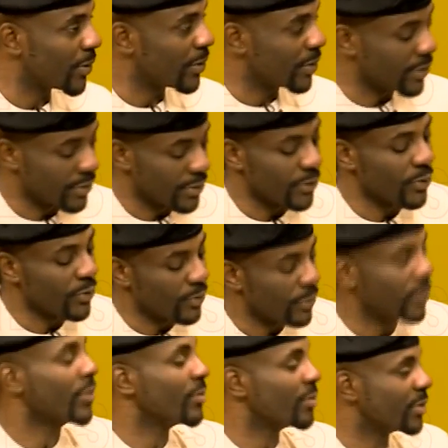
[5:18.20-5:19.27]

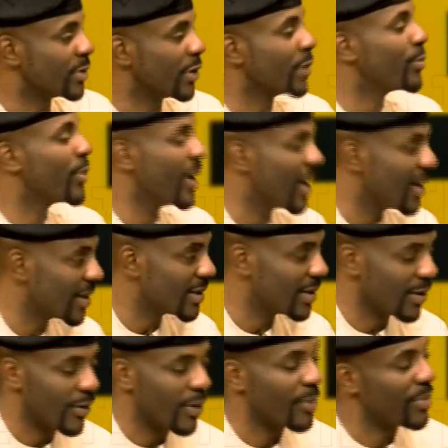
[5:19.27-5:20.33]
you don't pay
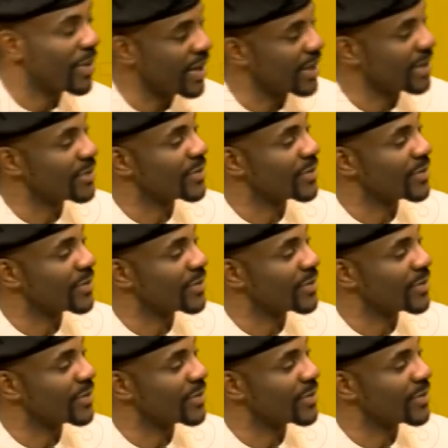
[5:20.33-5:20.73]
anything or pay